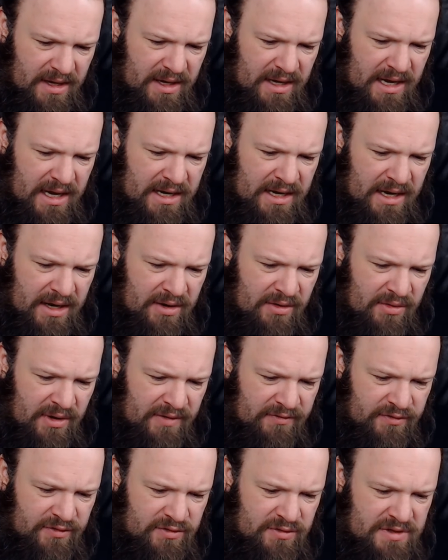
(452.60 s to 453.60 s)
and I
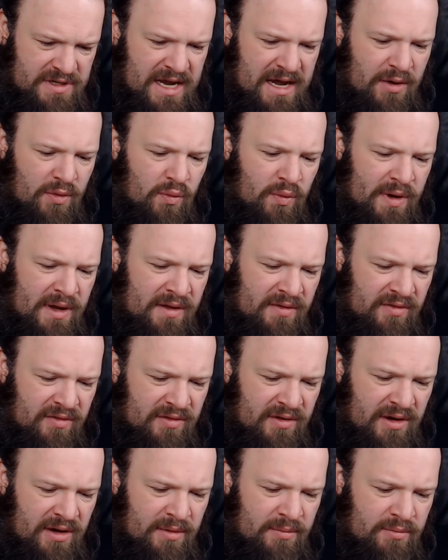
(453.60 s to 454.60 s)
have with
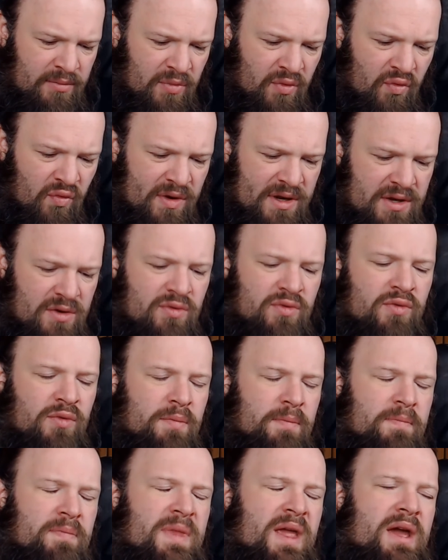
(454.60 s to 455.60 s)
Ryu,
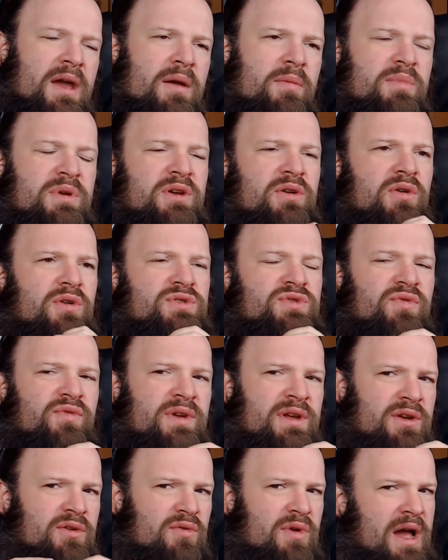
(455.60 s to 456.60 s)
because
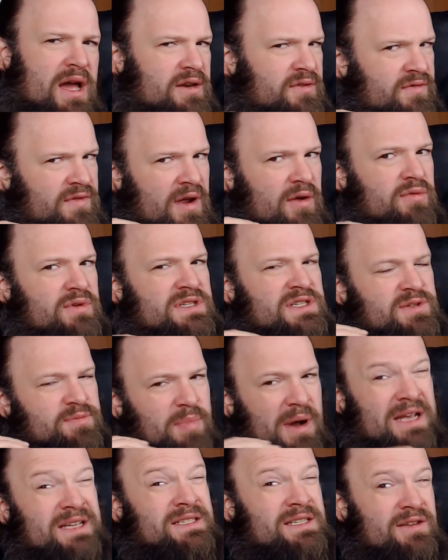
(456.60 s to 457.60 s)
Ryu had very
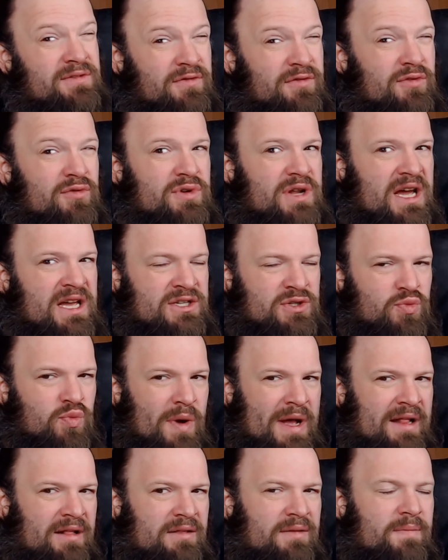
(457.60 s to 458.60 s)
spicy food as
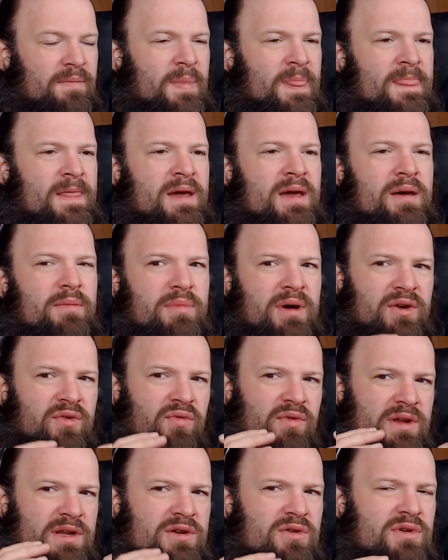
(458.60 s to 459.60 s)
well, but
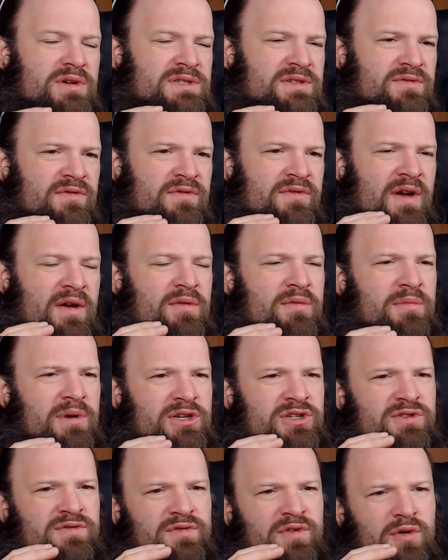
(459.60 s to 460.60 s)
Ryu is very
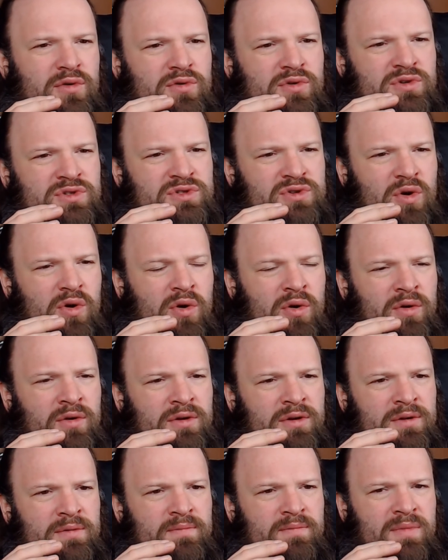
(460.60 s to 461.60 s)
much focused
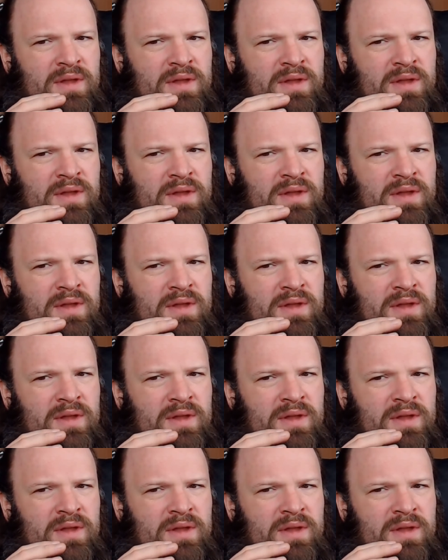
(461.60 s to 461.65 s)
on